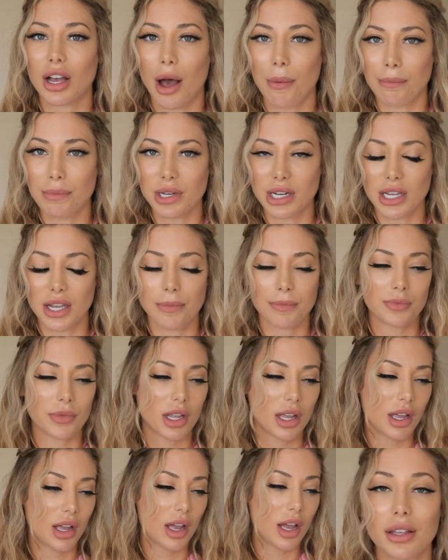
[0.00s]
company.
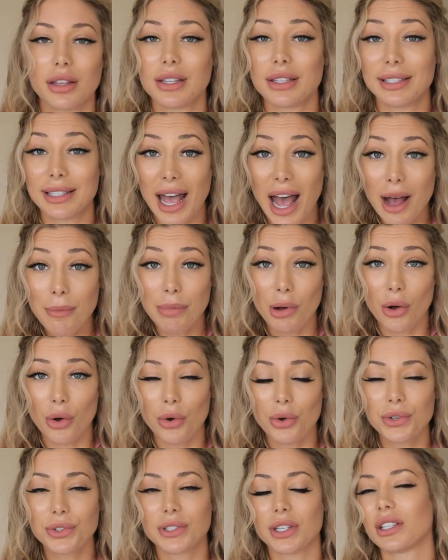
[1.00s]

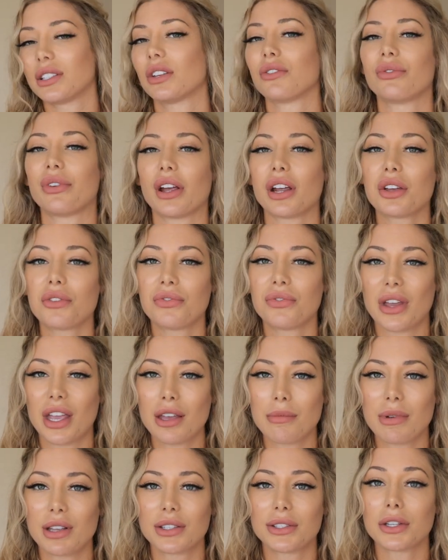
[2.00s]
Zappos is a very
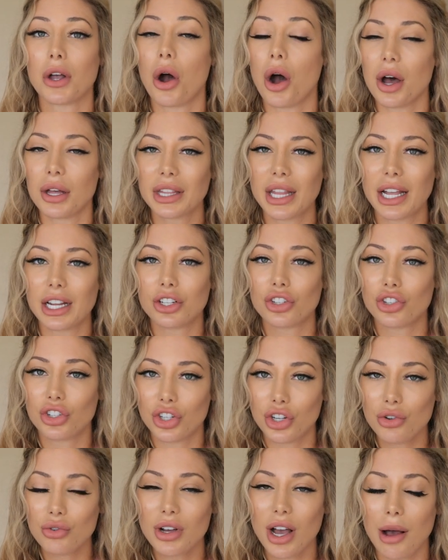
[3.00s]
famous online
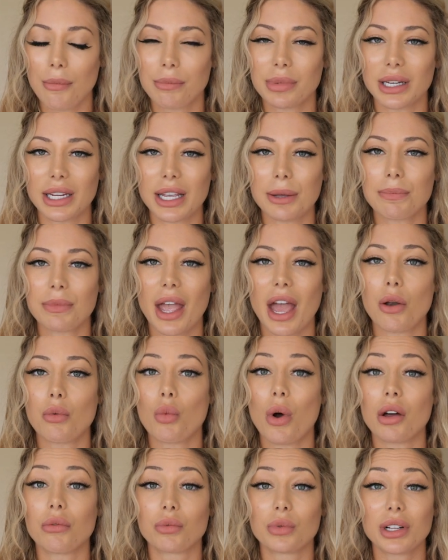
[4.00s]
shoe company, and
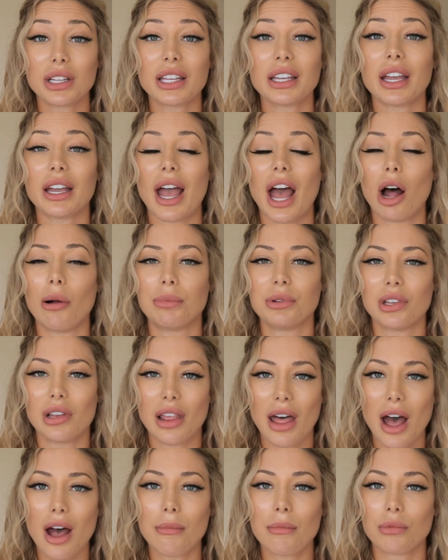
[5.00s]
what really helped
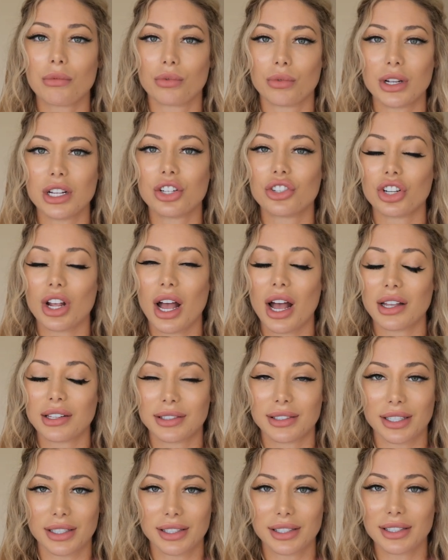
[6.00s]
them reach
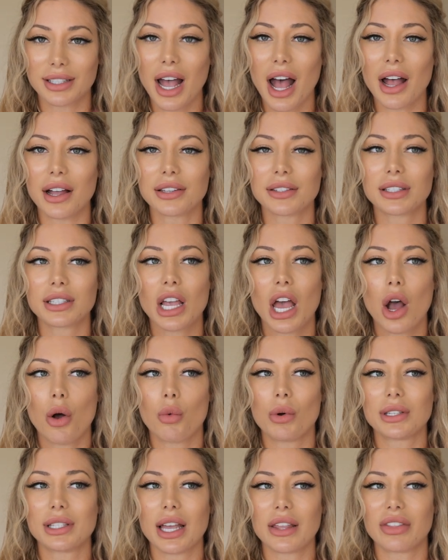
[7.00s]
success
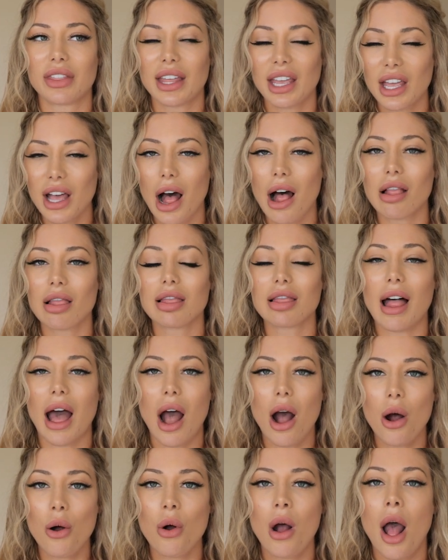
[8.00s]
was that they
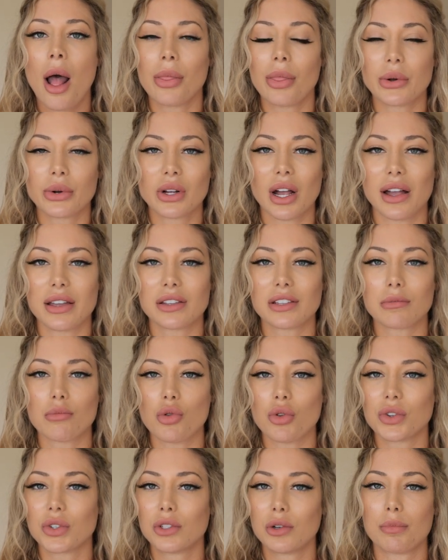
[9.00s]
allow their
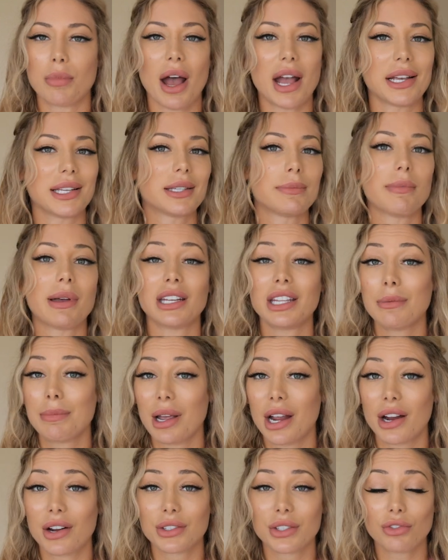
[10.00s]
customers to buy as many
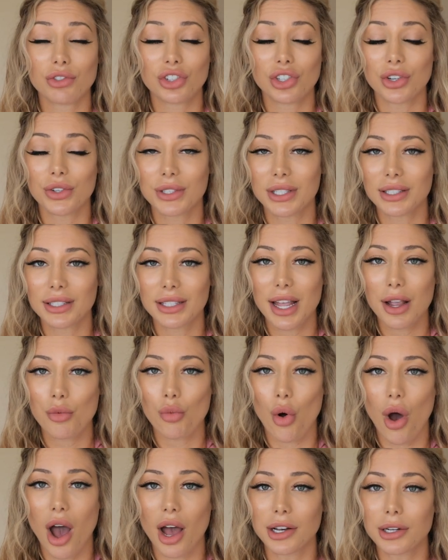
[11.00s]
pairs of shoes as they
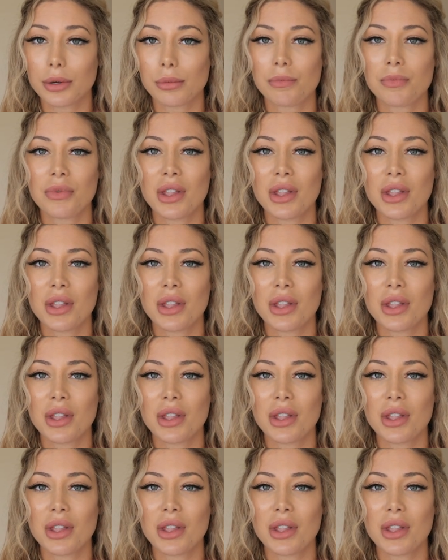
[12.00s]
want.